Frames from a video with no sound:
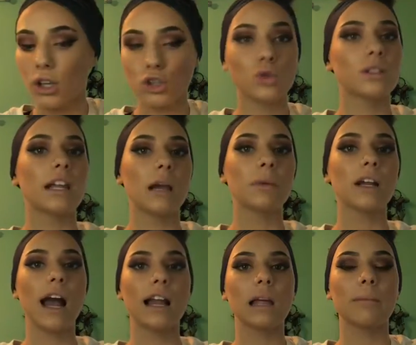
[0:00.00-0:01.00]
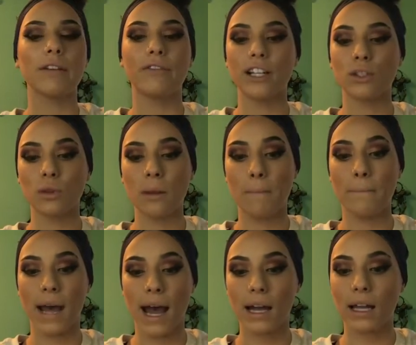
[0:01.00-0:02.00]
So today I'm going to highlight my face with the
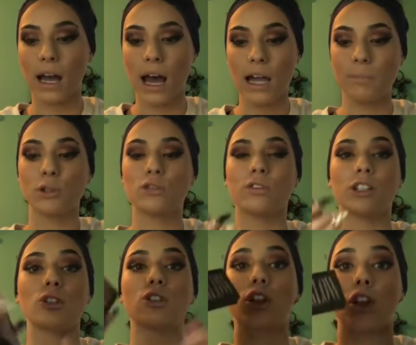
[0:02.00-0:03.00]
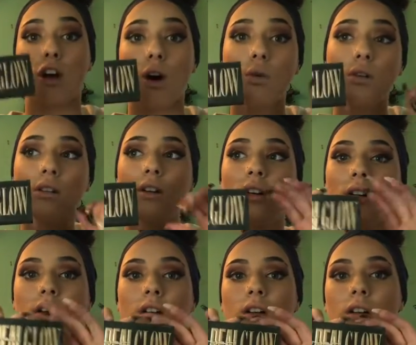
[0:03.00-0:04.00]
MAC Hyper Real Glow
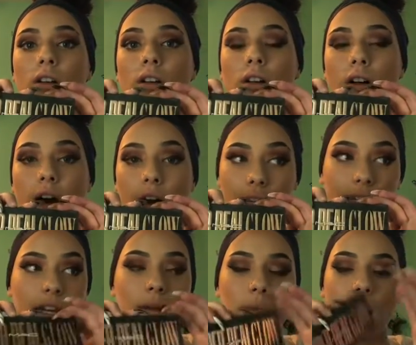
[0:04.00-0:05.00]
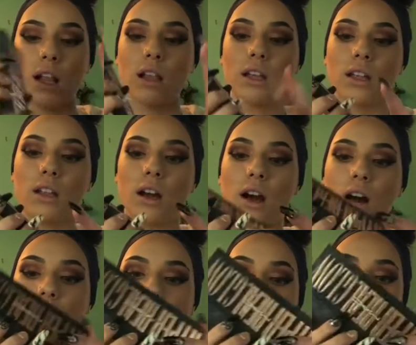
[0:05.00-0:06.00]
highlighting palette.
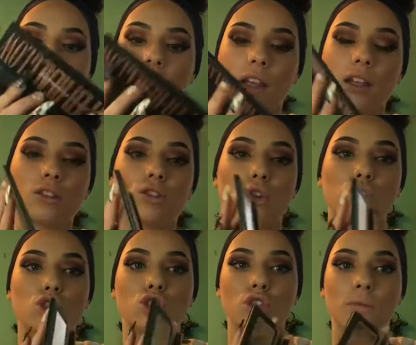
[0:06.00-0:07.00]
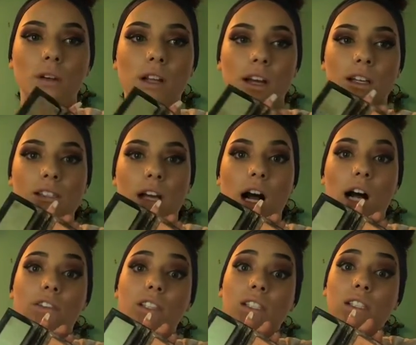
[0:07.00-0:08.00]
I think it's super nice.
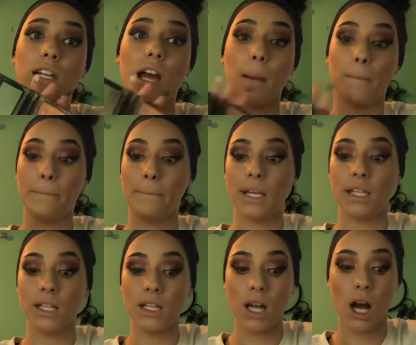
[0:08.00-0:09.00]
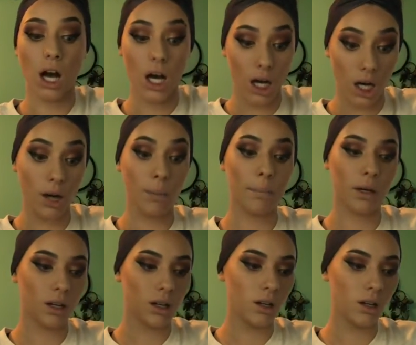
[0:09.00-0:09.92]
Obviously, I beat it up.